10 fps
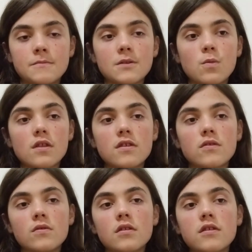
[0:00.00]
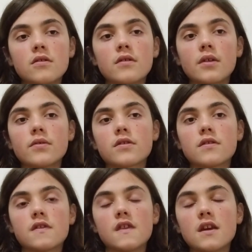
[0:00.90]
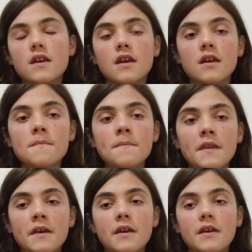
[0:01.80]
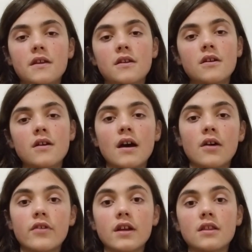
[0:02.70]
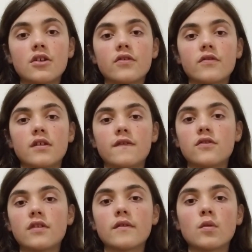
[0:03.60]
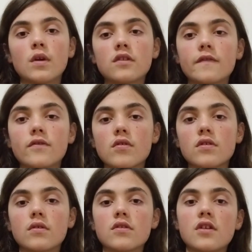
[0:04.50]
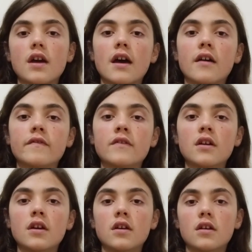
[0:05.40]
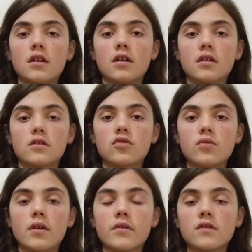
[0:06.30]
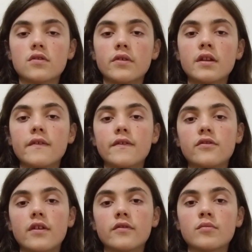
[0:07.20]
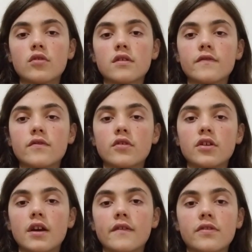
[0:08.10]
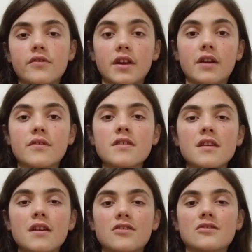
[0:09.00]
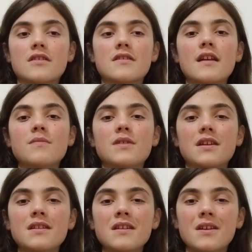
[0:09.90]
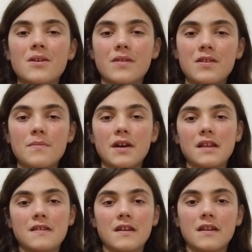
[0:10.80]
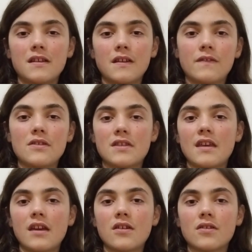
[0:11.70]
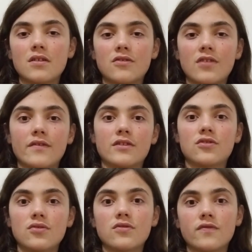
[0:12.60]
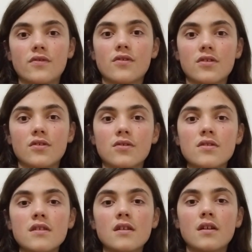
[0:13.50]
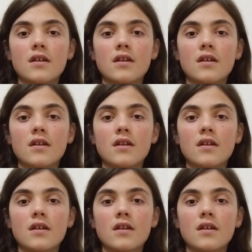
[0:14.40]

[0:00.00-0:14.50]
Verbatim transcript: but what's also I was thinking, you know how right now if you travel one to four zones you have two hours to do it, and if you travel more than four you have three hours. So does that mean when you buy a ticket, if you say you're gonna travel two to four zones,